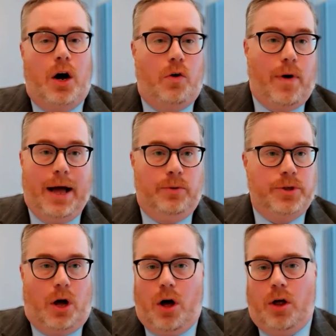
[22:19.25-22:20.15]

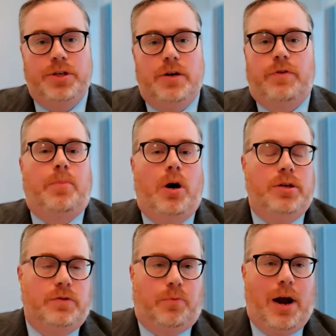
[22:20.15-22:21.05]
around all the different
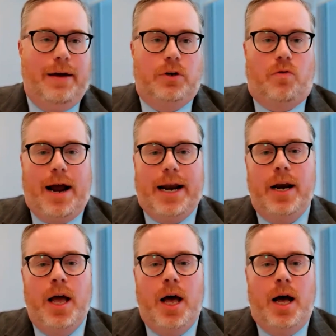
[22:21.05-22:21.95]
parts of private credit.